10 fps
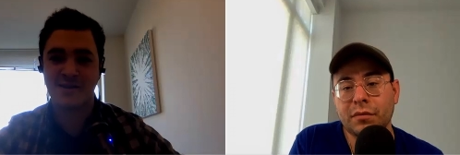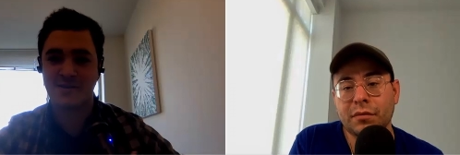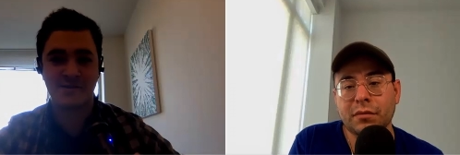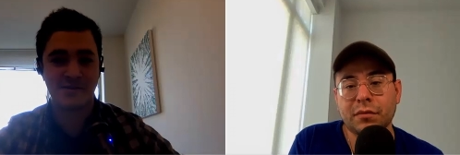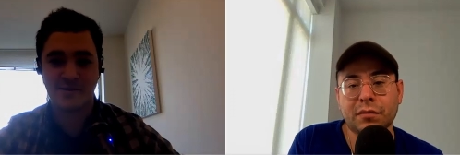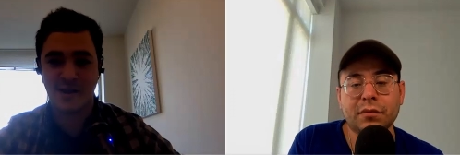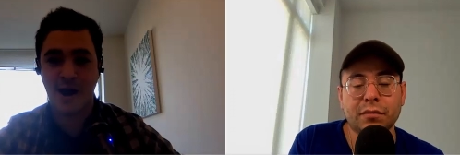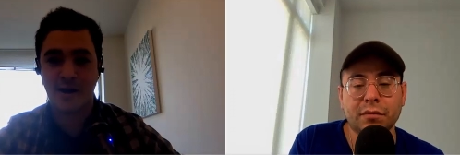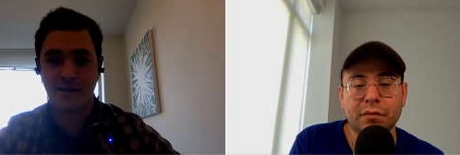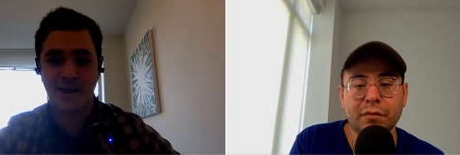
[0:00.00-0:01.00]
Speaker 1: hey, this is in
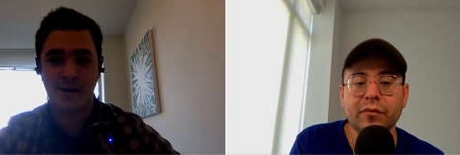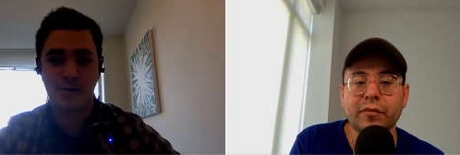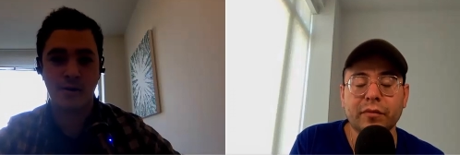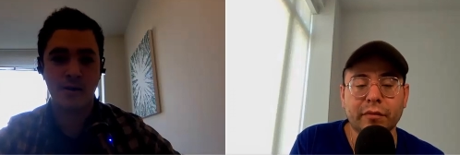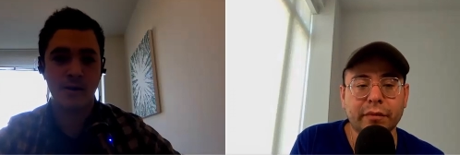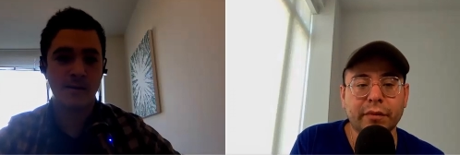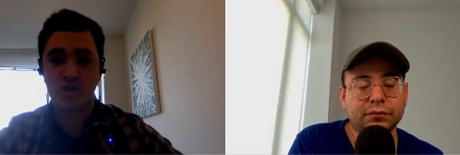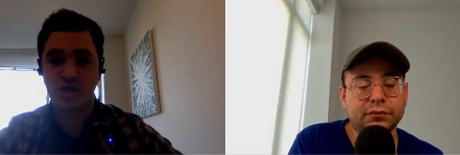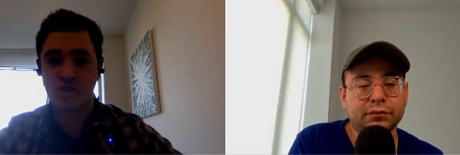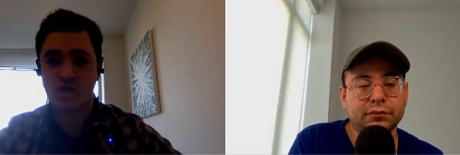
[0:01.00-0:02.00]
stock now.
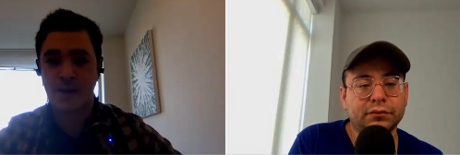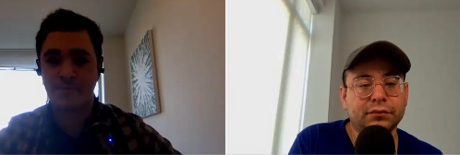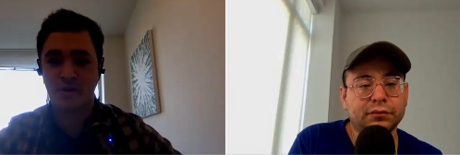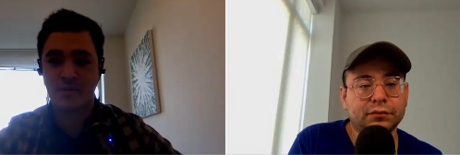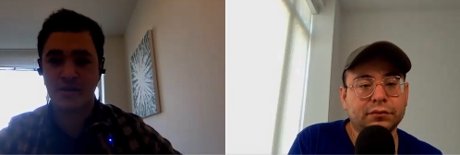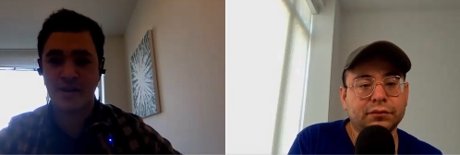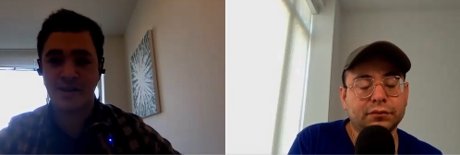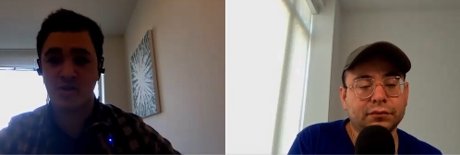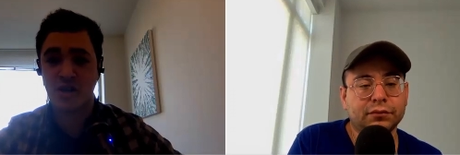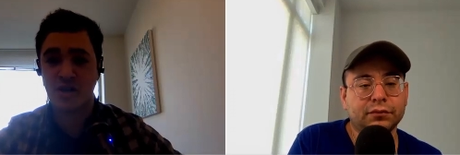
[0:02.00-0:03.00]
There's a cheese shop near me
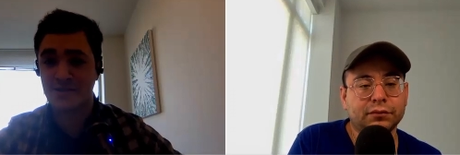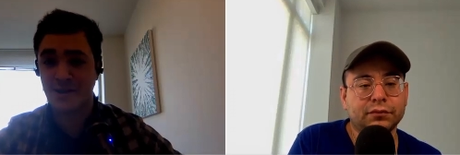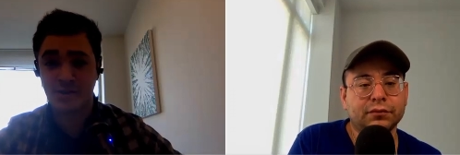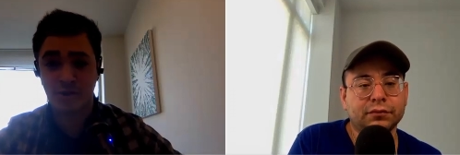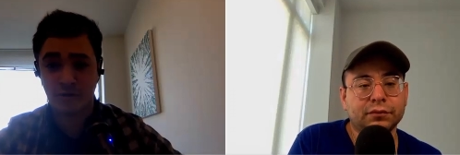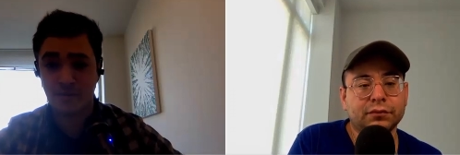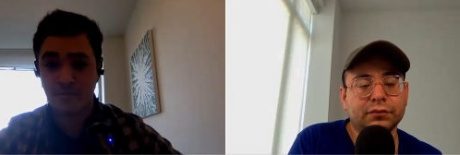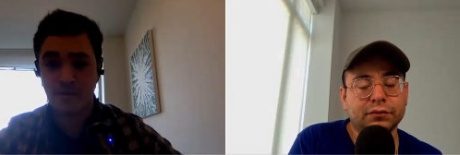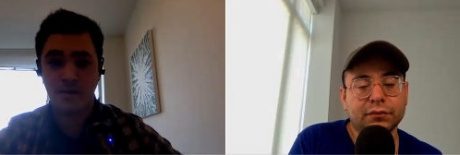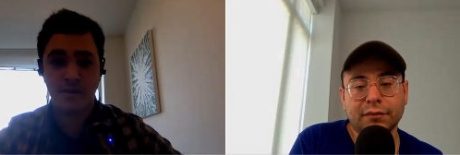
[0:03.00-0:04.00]
that has Jenny's ice
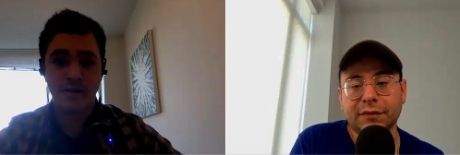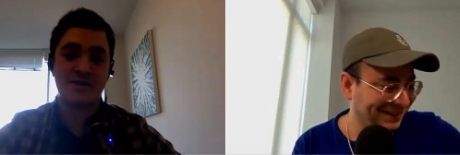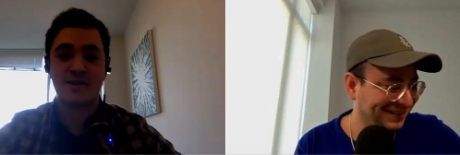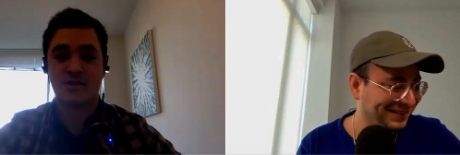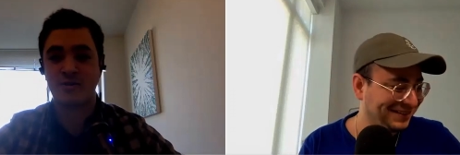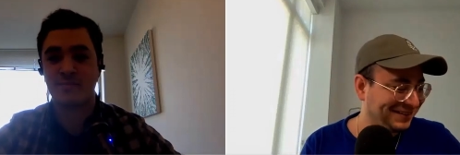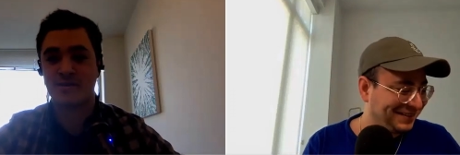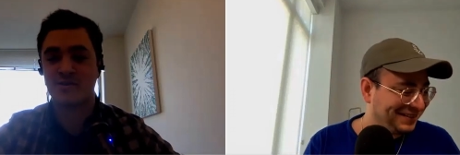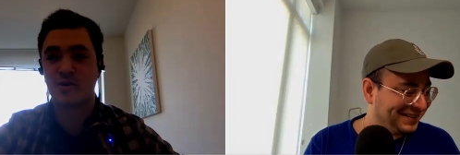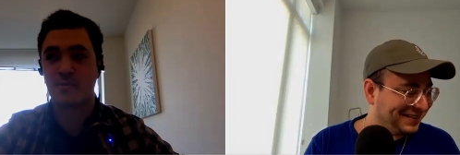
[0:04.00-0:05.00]
cream. Jenny's ice
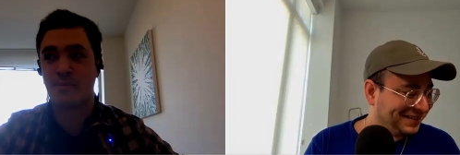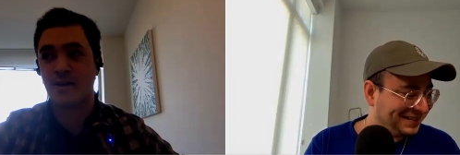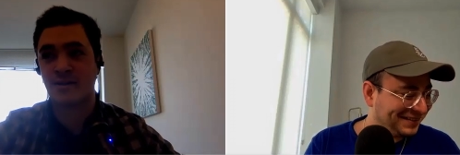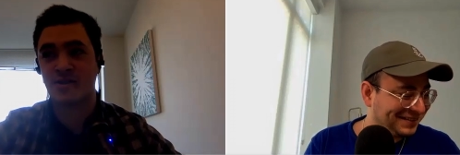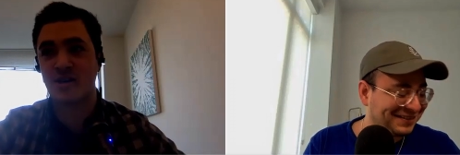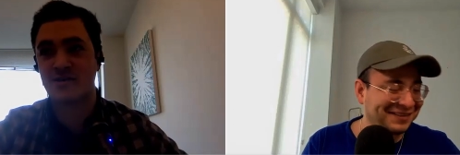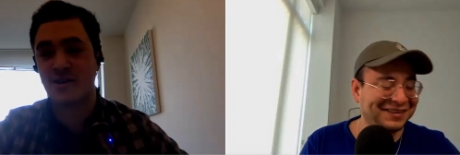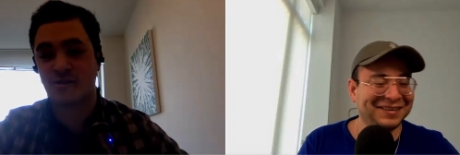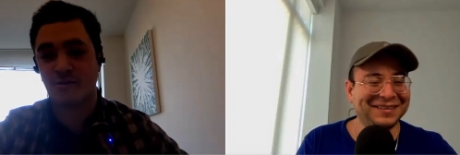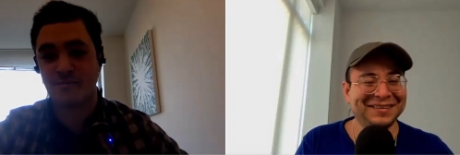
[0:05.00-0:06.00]
cream gets its own pod.
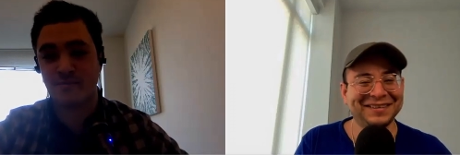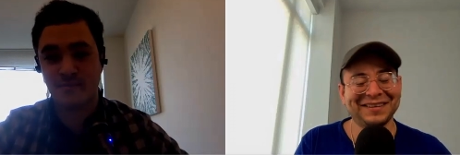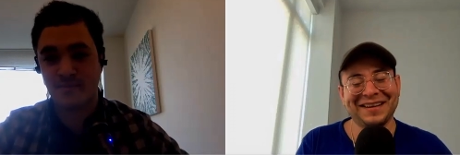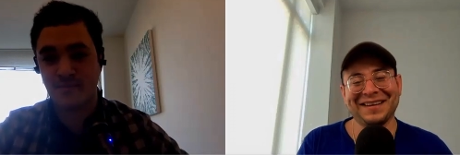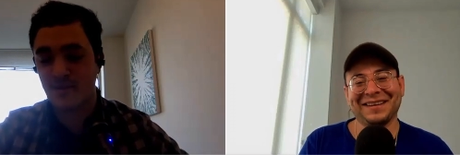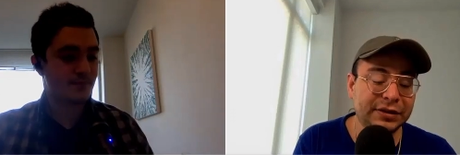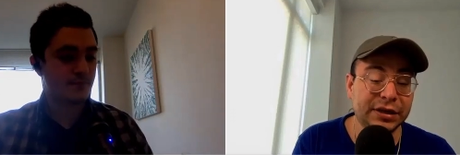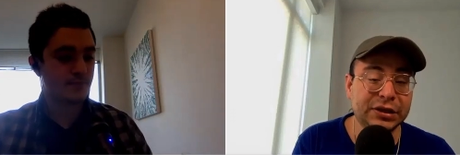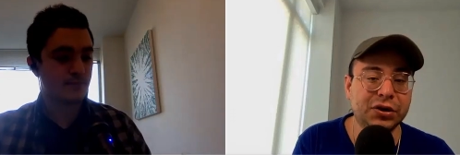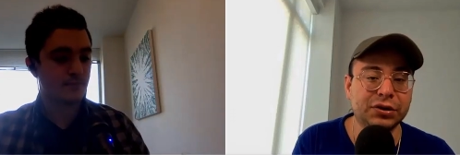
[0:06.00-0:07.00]
Jenny's
Speaker 2: ice yeah. cream. For
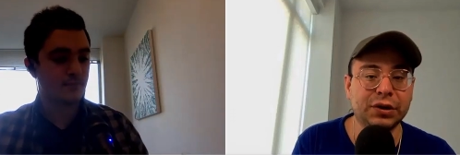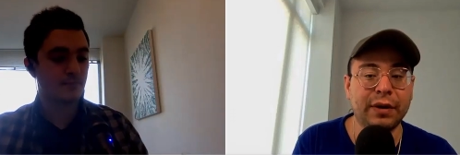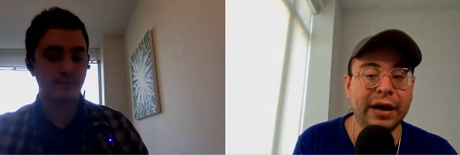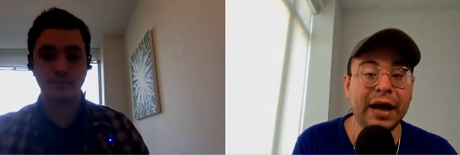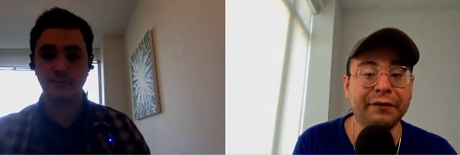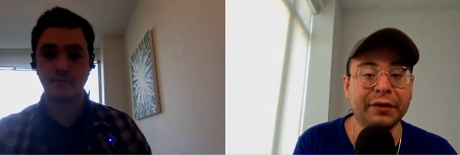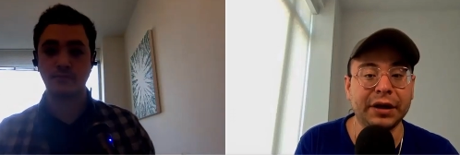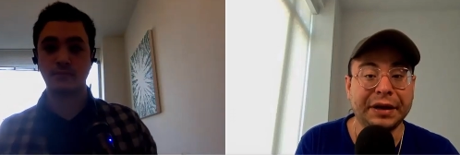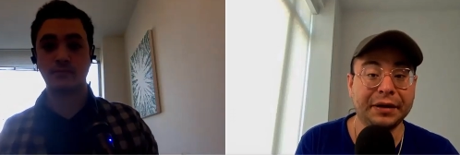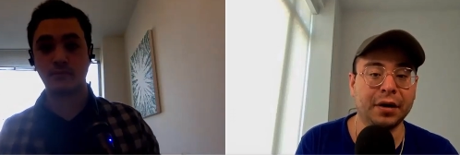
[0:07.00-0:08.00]
people listening too, so I
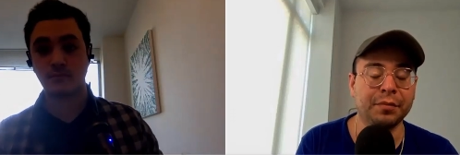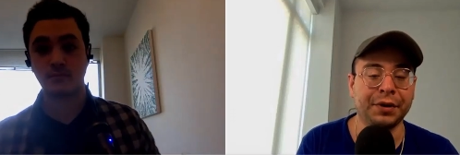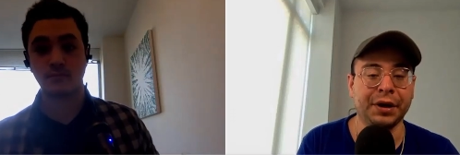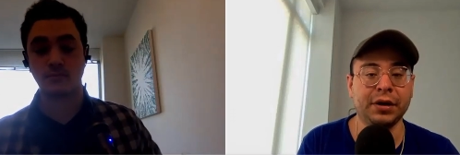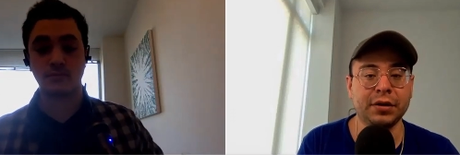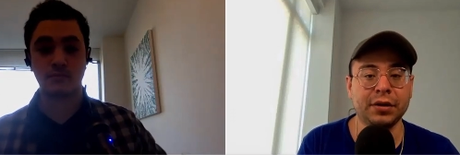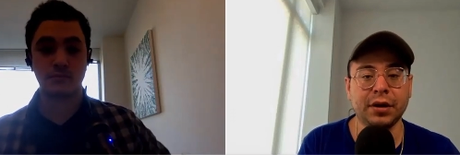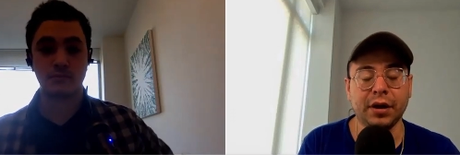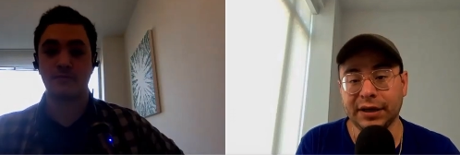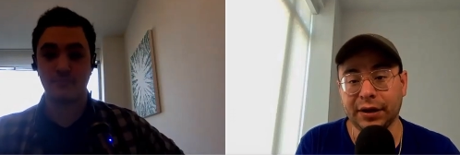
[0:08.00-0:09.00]
have a cleaning
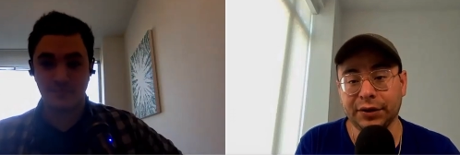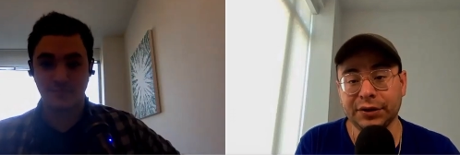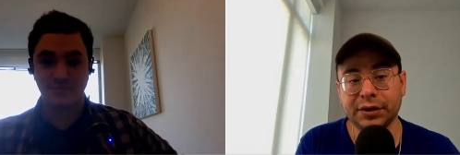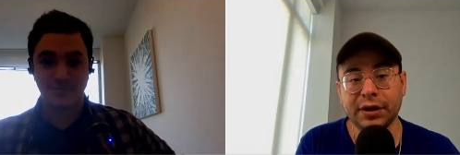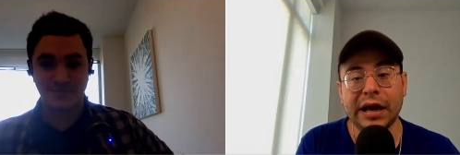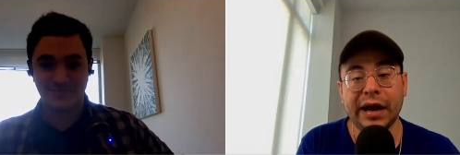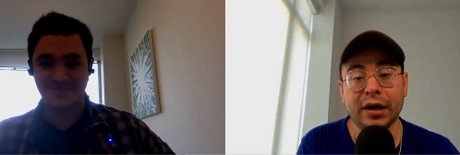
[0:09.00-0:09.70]
company, yeah. Maid Sailors.